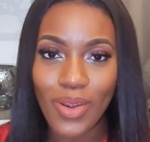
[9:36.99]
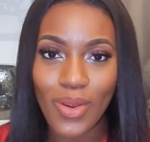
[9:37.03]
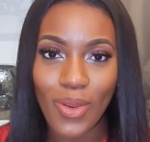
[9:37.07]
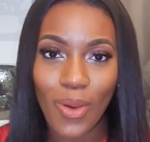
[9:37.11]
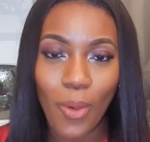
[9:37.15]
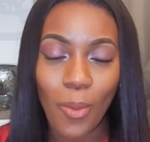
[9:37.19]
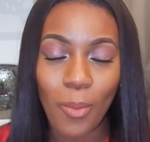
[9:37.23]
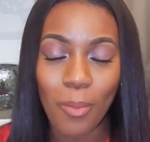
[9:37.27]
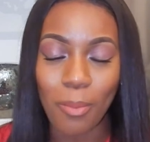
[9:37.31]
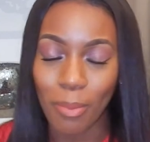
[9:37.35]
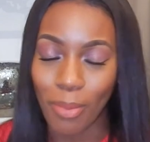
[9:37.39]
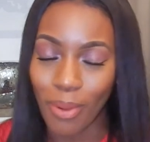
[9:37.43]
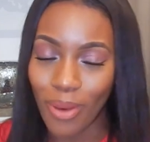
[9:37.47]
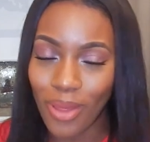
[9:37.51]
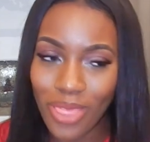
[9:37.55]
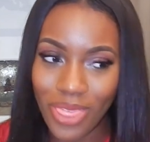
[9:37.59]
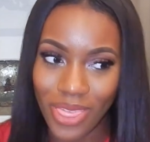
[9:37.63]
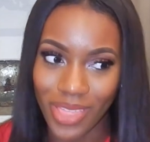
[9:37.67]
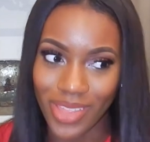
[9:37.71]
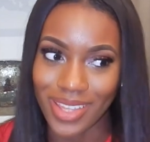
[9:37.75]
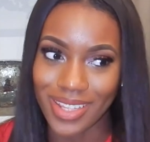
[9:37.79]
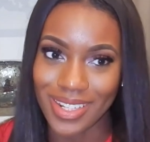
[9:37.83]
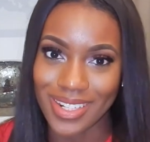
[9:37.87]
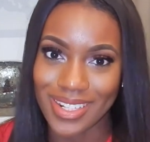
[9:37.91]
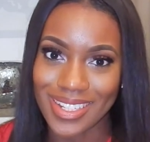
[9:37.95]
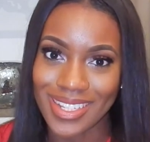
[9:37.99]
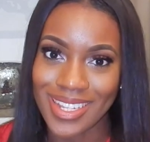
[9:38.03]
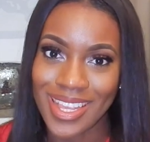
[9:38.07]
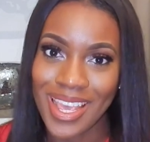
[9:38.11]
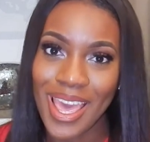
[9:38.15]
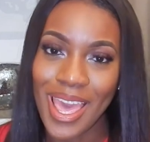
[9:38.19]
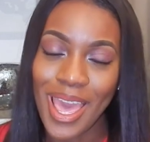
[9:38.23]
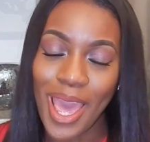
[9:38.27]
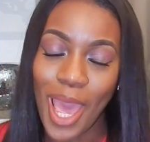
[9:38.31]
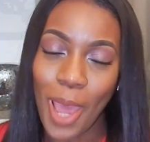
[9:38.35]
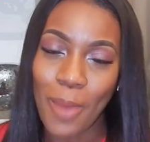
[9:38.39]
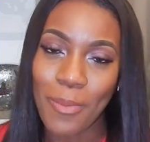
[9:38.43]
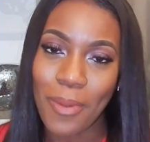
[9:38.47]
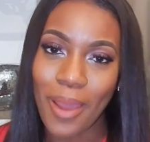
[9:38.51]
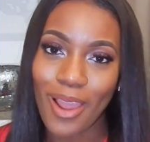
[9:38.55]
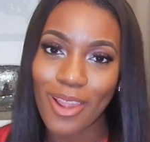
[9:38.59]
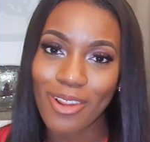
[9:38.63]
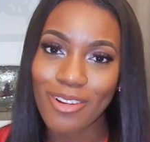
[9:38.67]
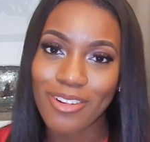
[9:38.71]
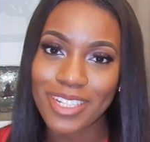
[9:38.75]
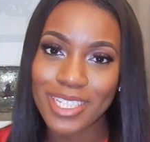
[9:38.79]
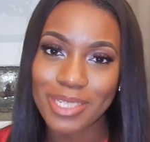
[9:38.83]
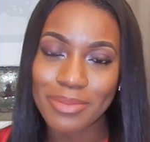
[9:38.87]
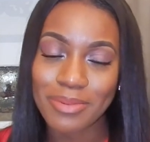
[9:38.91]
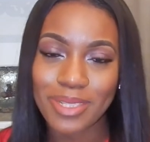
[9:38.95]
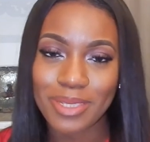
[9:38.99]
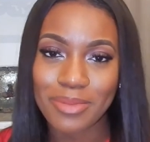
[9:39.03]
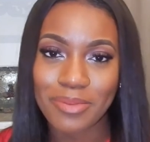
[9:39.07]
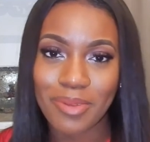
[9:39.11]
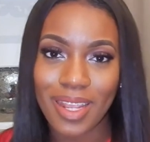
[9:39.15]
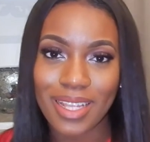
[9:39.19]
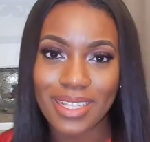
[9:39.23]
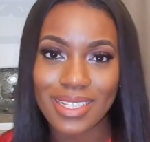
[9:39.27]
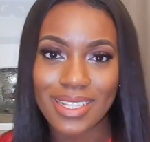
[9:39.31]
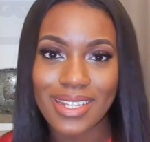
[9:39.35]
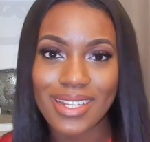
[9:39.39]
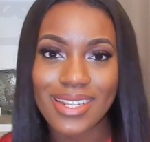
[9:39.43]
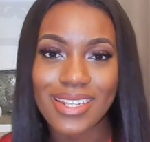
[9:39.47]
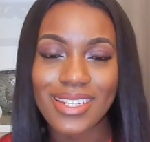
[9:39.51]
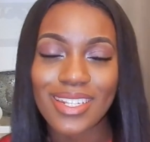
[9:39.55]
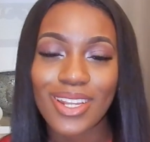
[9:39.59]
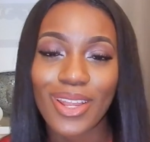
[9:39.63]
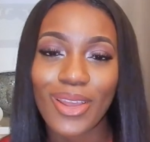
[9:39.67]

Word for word: not bothered about Christmas presents.